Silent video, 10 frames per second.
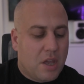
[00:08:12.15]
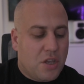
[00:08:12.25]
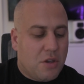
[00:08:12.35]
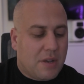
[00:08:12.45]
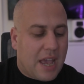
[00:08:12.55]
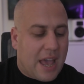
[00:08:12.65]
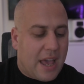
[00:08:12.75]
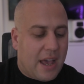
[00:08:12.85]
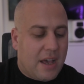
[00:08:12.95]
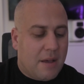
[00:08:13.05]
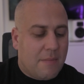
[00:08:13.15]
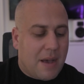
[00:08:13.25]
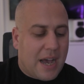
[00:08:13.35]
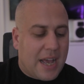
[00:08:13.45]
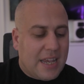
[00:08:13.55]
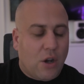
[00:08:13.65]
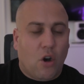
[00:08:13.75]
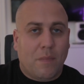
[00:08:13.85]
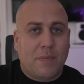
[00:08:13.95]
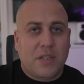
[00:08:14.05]
You get a
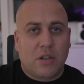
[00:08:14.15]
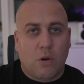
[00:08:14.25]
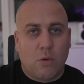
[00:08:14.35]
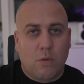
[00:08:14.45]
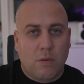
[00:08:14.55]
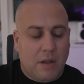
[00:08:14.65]
optical